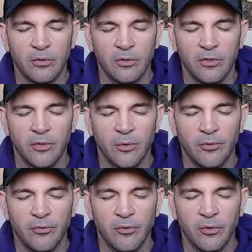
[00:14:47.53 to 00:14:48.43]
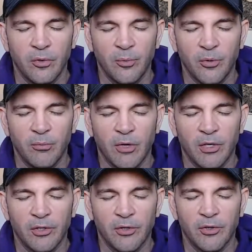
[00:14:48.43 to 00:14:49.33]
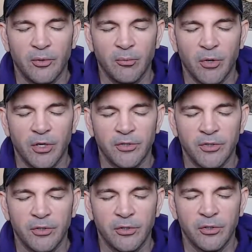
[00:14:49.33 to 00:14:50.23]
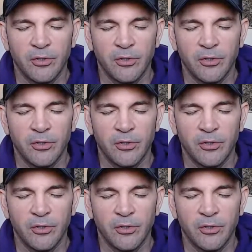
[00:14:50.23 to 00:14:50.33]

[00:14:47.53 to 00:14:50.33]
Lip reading: sort of open monitoring posture.